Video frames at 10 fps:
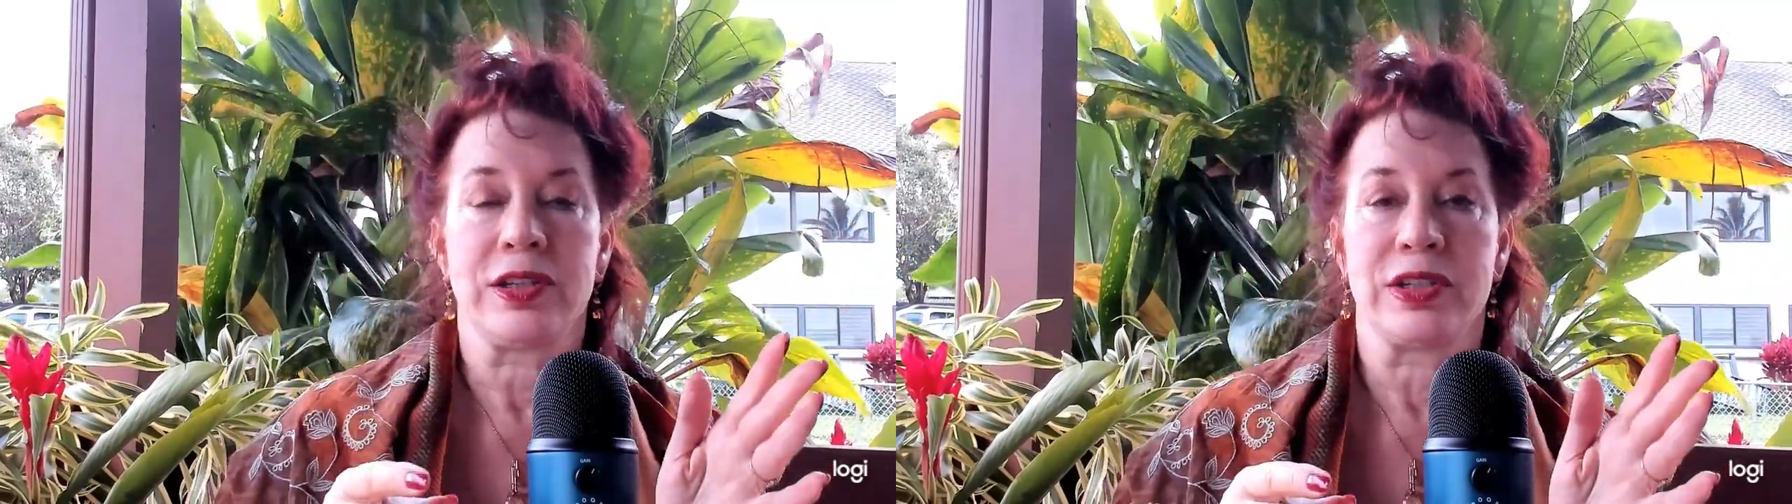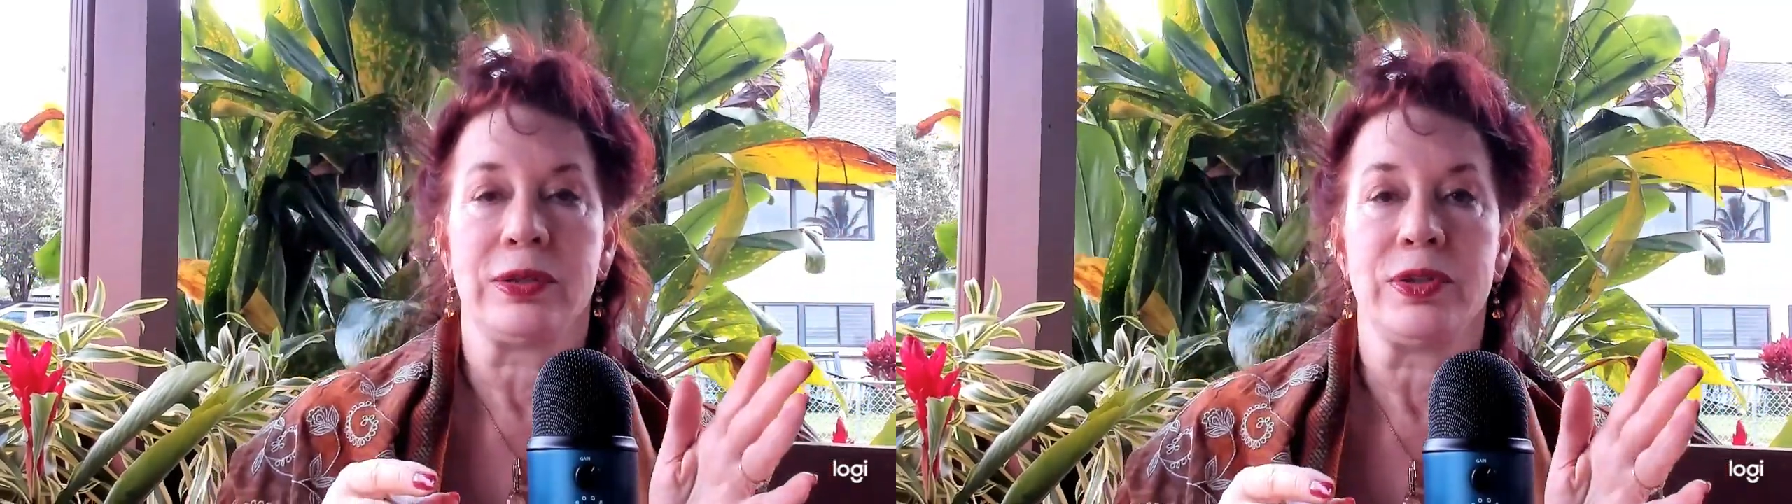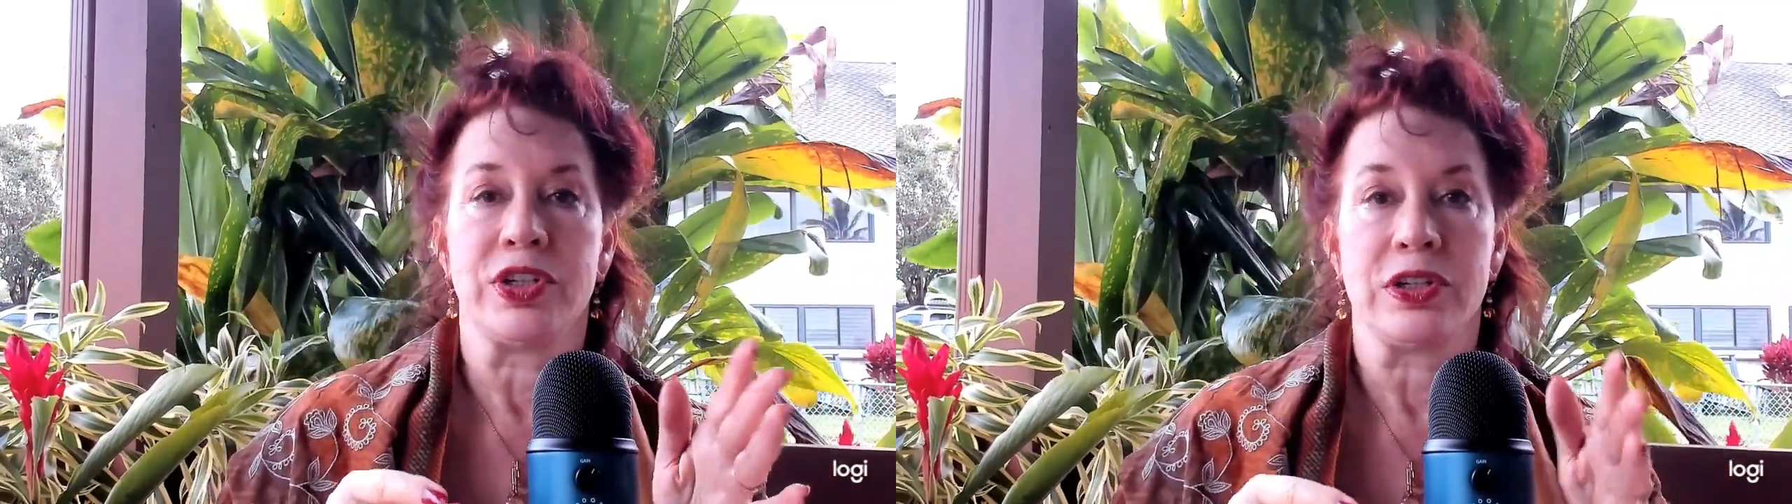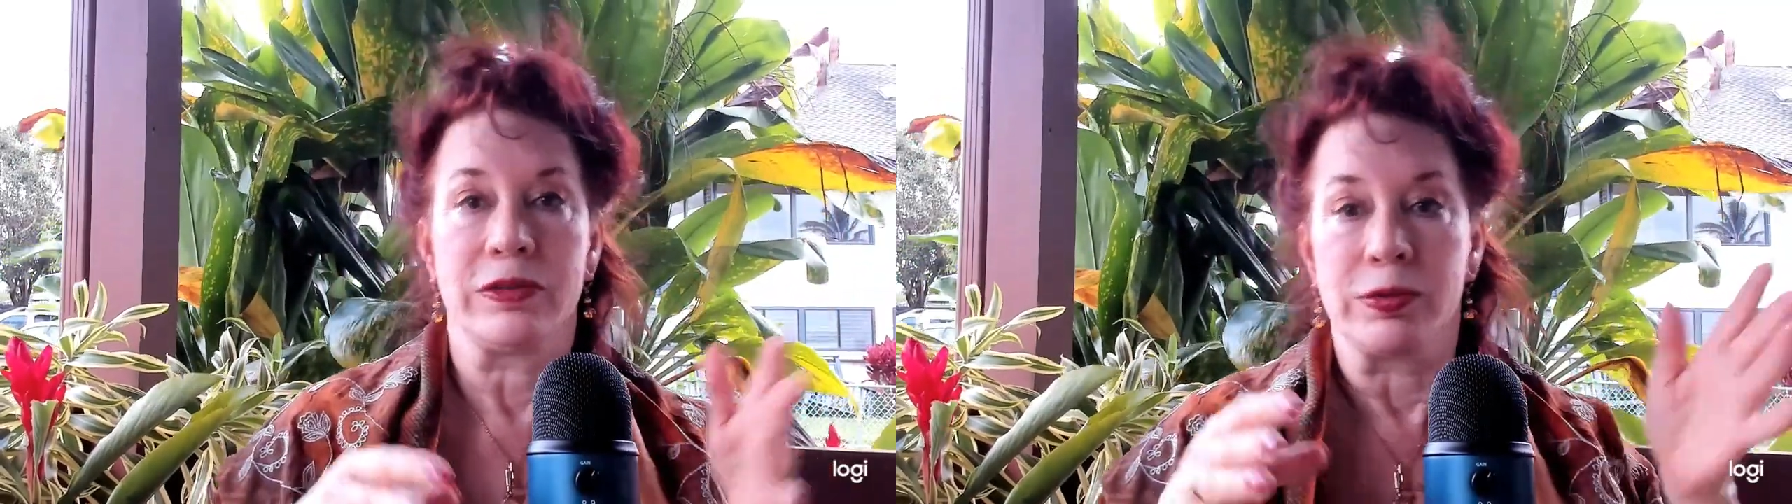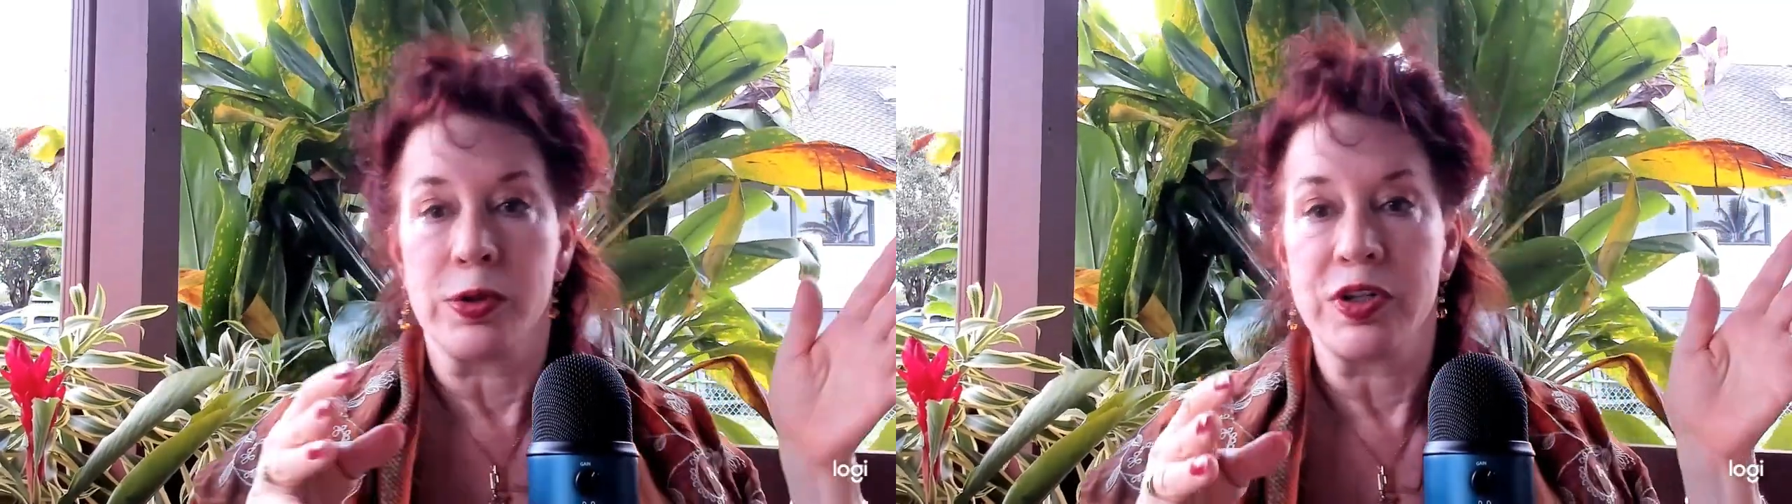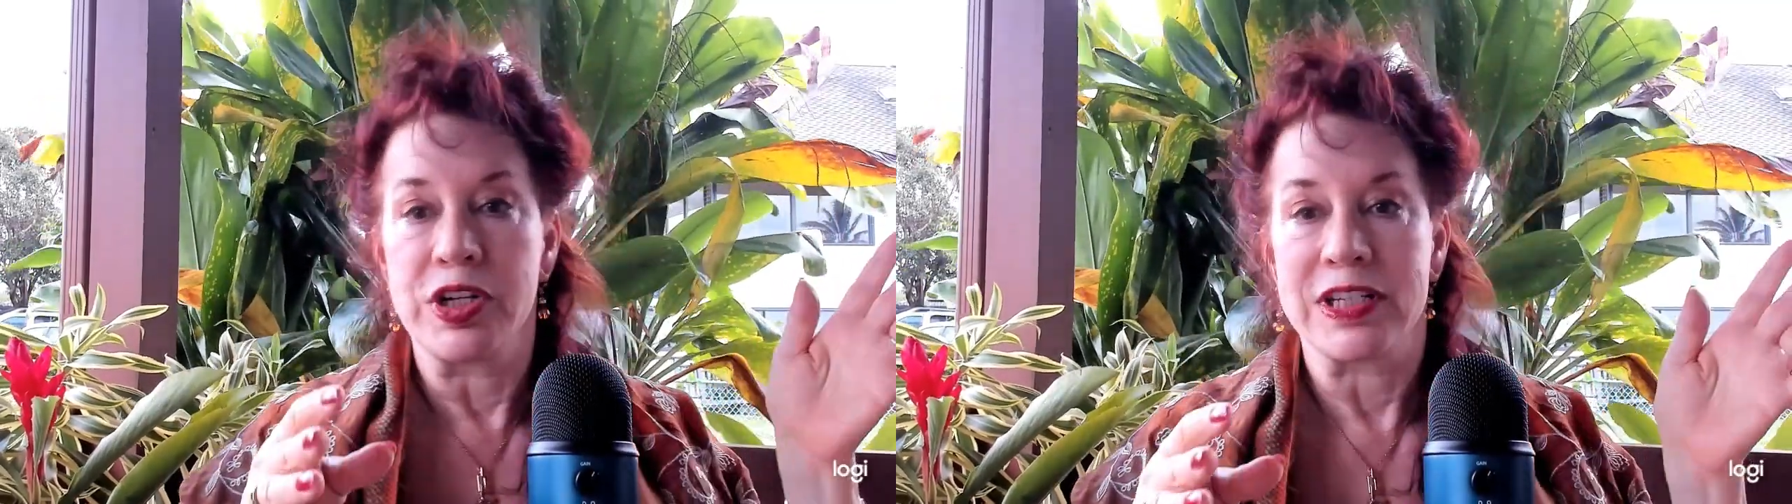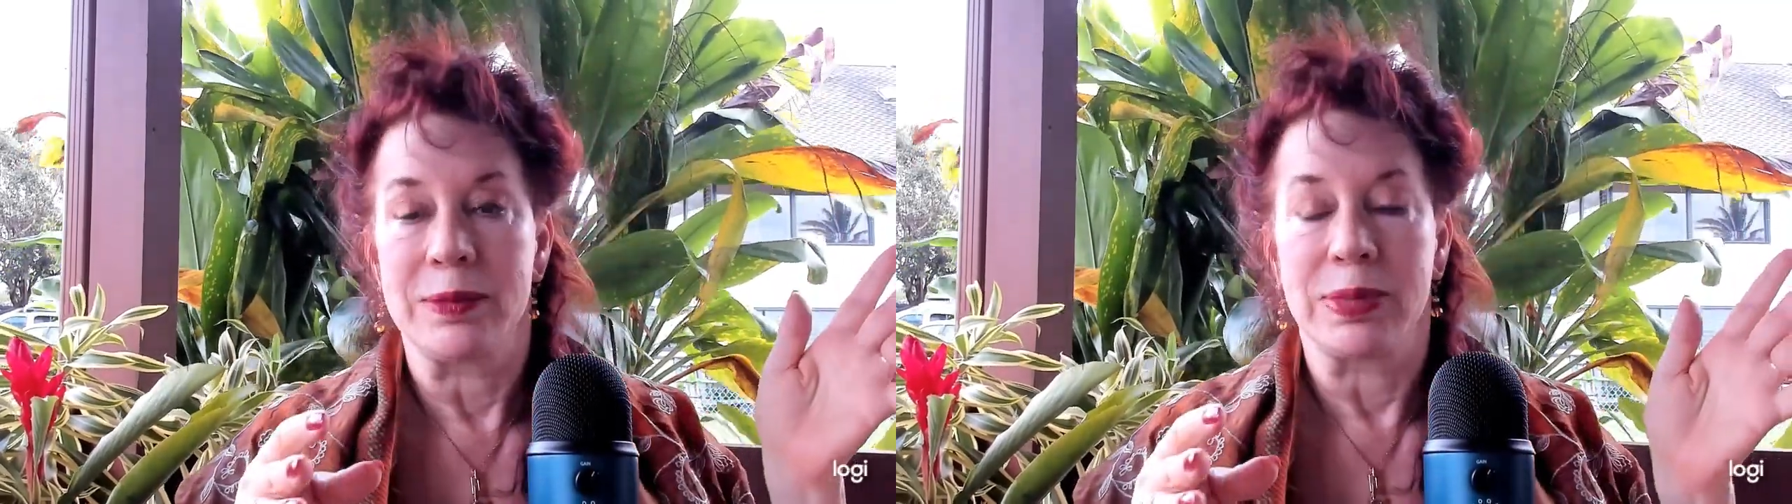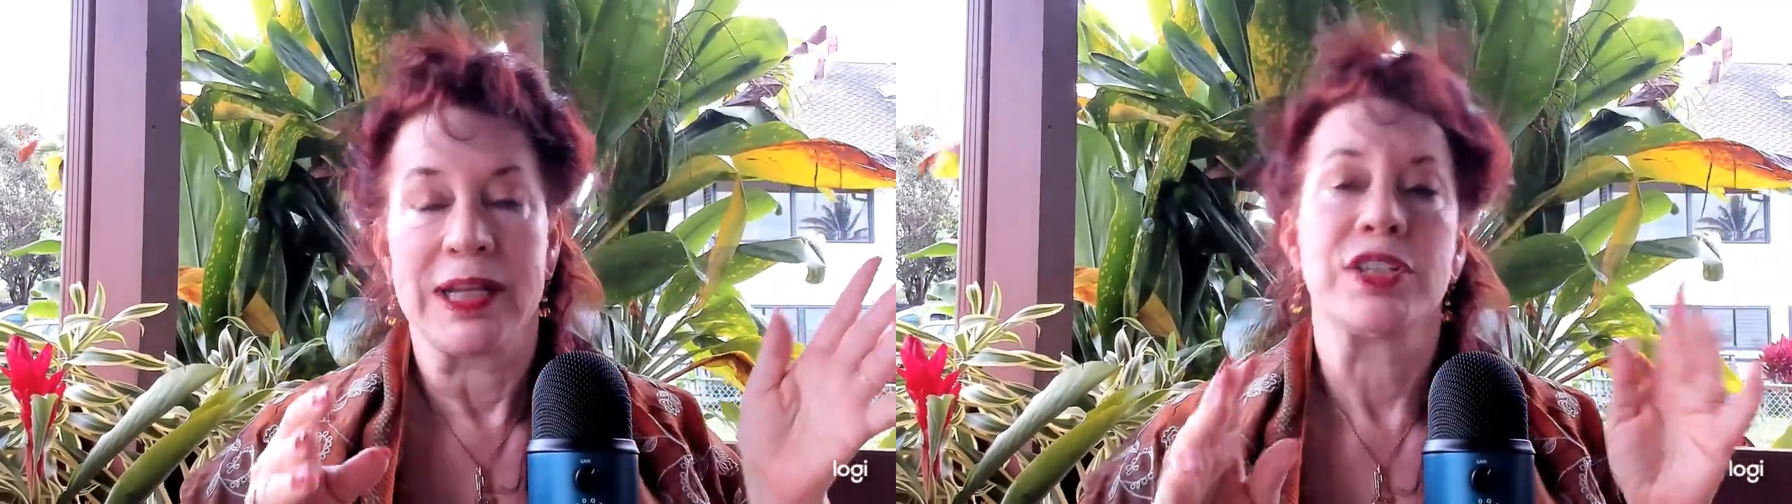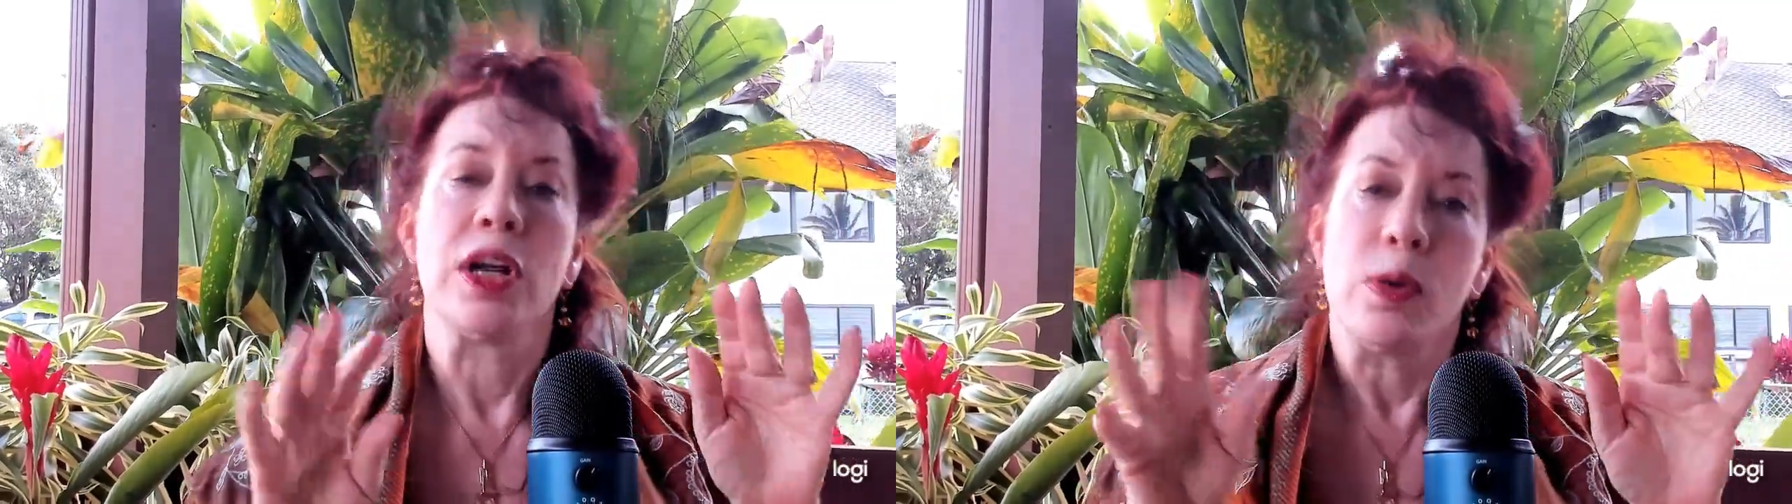solution diverge at some place?